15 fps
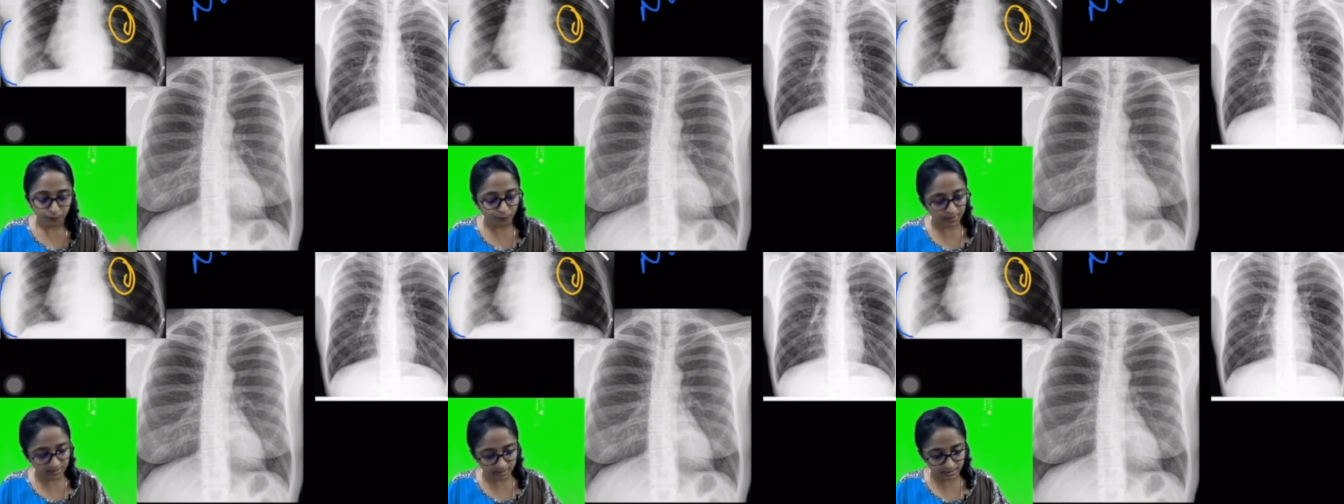
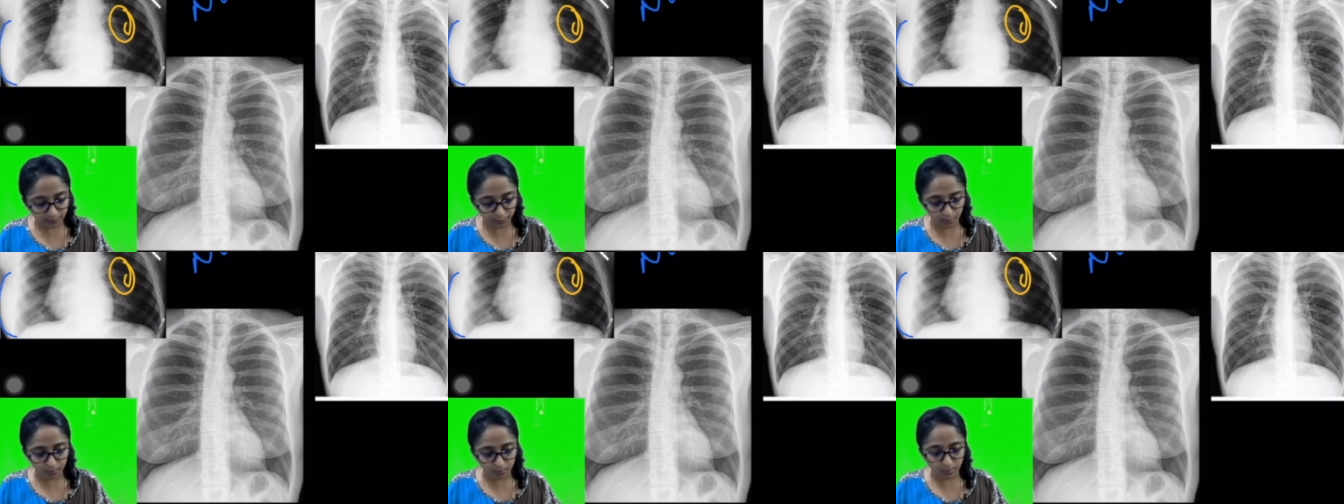First and
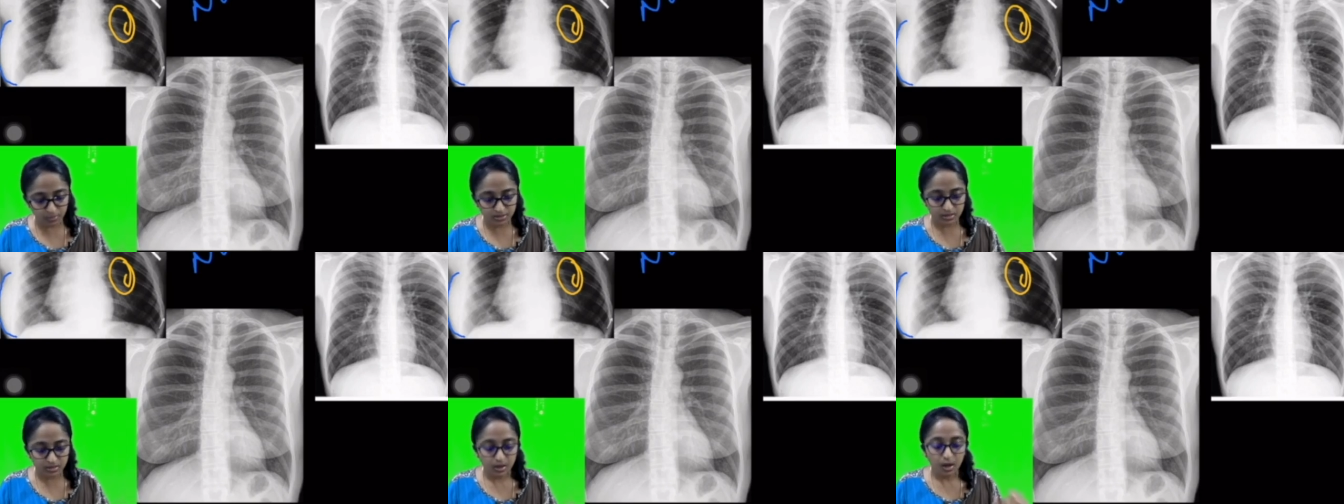
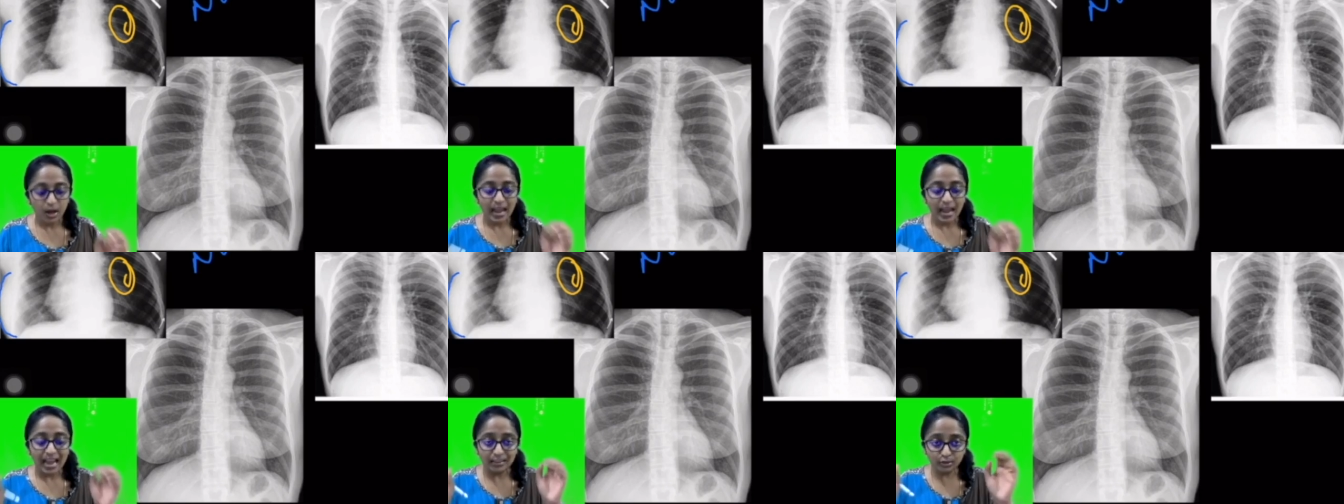foremost,
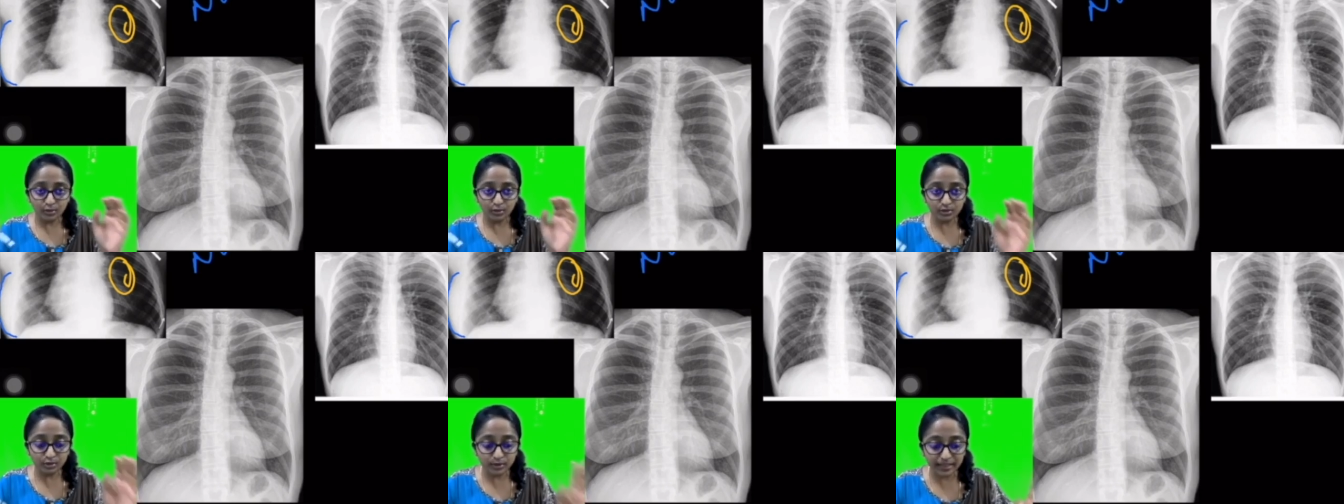as soon
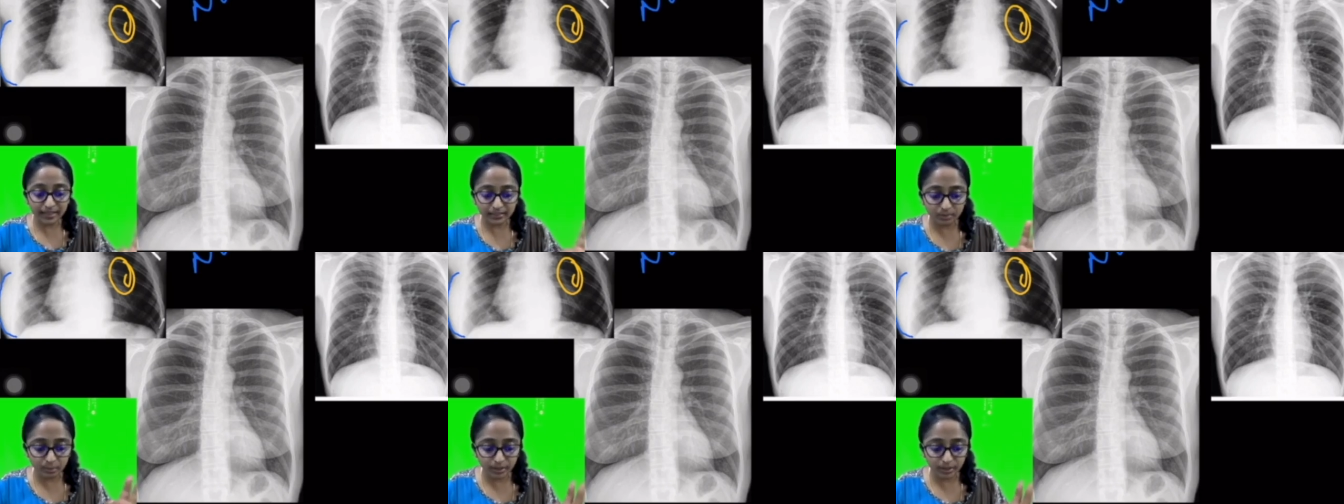as you
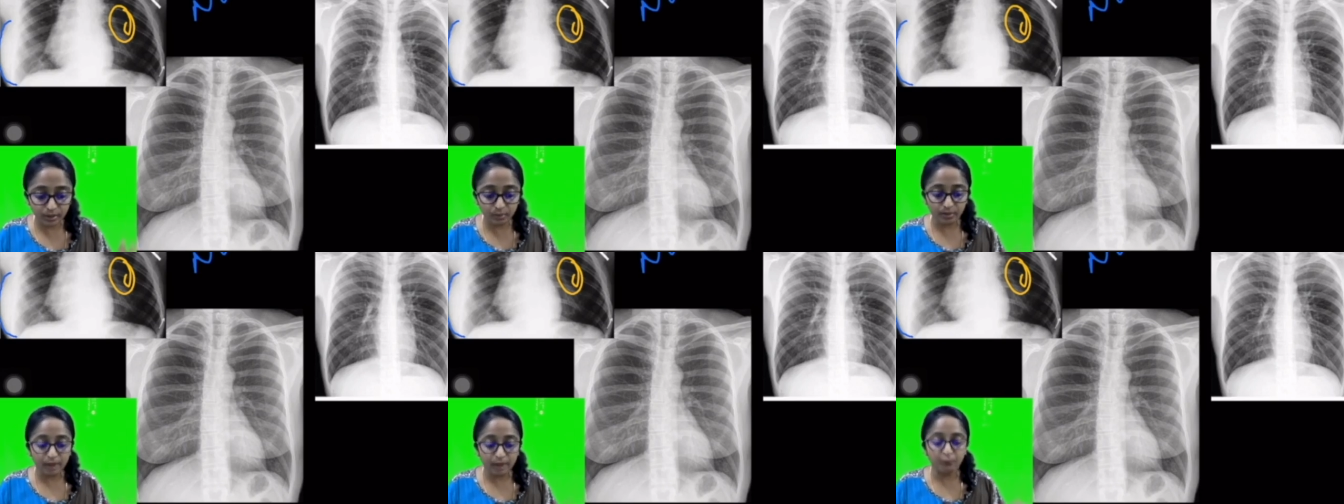get the
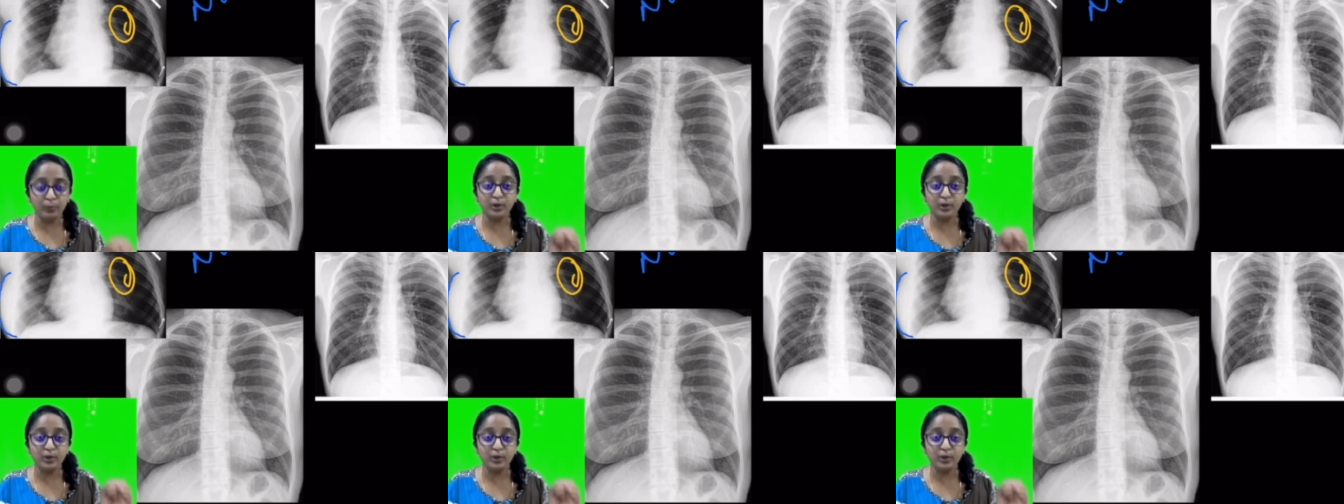radiograph,